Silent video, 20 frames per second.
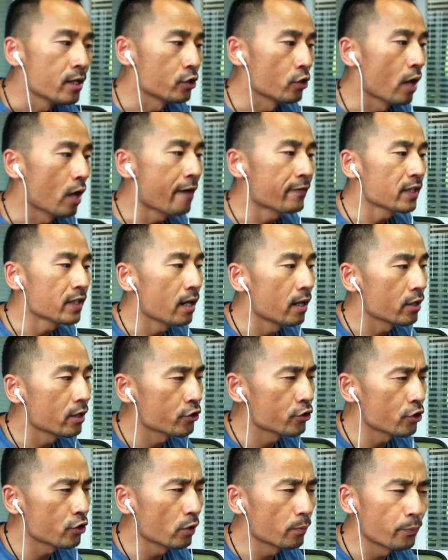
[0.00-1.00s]
So after a
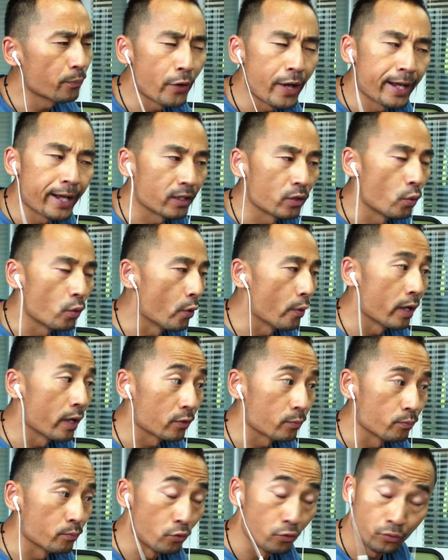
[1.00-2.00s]
short break, we
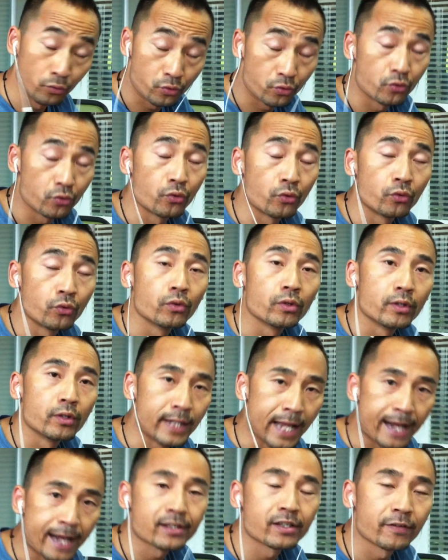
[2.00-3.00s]
will move to
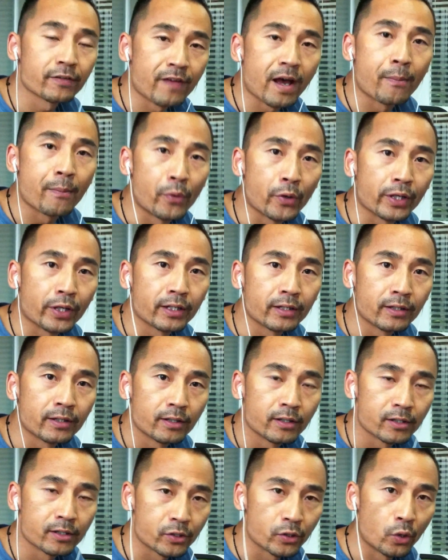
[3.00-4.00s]
next fabric.
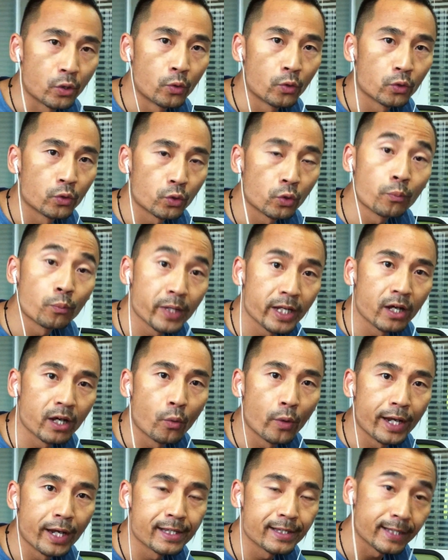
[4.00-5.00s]
So don't be
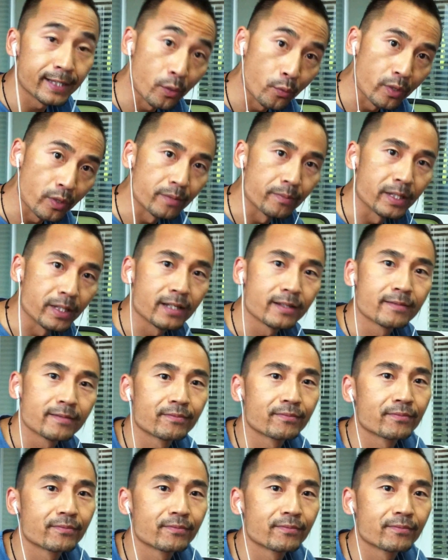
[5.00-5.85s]
away, stay with me.